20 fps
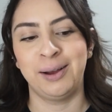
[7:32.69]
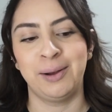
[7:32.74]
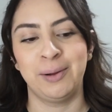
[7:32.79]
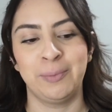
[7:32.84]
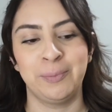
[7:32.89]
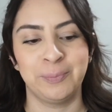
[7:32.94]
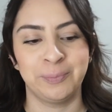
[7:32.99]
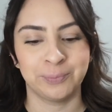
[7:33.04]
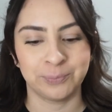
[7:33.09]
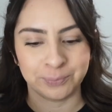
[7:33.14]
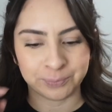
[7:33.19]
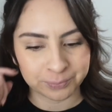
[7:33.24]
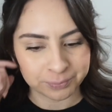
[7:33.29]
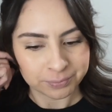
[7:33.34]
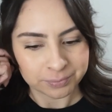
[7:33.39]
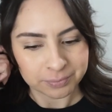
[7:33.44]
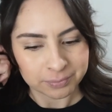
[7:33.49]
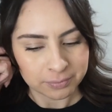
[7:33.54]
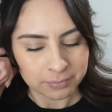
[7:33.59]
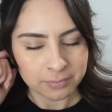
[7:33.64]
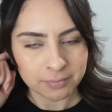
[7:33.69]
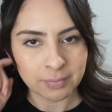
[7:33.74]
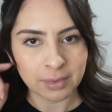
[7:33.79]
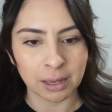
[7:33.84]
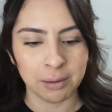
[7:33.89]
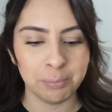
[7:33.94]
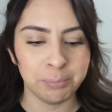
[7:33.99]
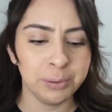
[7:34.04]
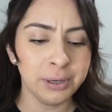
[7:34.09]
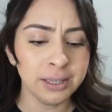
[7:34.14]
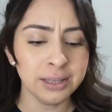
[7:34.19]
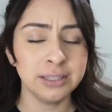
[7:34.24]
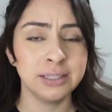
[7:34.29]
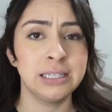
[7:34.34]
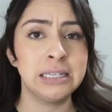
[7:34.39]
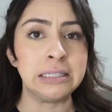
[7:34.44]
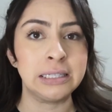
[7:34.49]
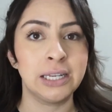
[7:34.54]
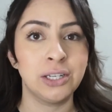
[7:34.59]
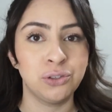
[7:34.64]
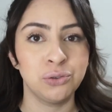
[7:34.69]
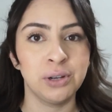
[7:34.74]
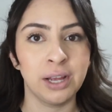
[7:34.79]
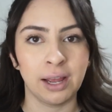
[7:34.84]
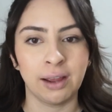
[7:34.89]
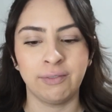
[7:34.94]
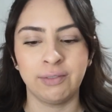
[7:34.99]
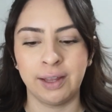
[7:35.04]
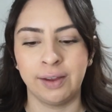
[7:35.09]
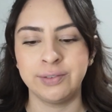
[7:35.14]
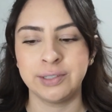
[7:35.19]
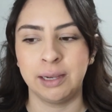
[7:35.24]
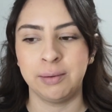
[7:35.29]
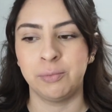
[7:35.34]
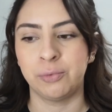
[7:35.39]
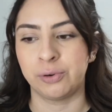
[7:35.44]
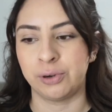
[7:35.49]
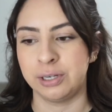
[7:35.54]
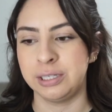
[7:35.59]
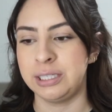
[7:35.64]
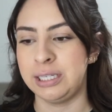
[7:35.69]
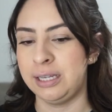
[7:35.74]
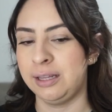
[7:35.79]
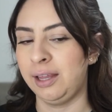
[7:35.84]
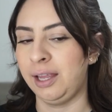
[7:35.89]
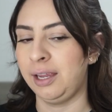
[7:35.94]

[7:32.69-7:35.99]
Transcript: um, but since they do have lifetime warranty,